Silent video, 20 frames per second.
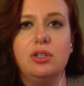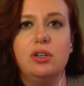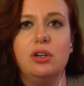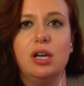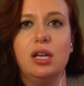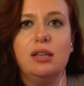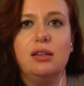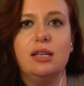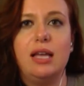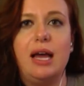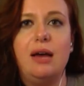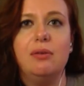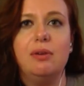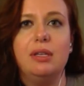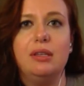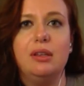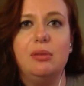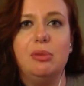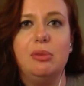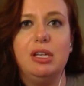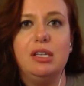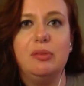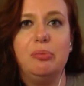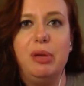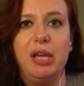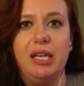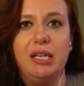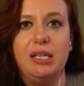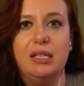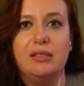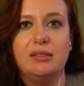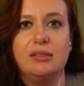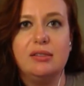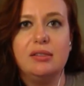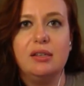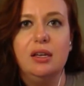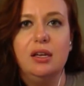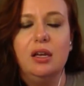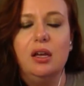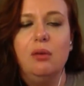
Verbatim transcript: you're allowing them independence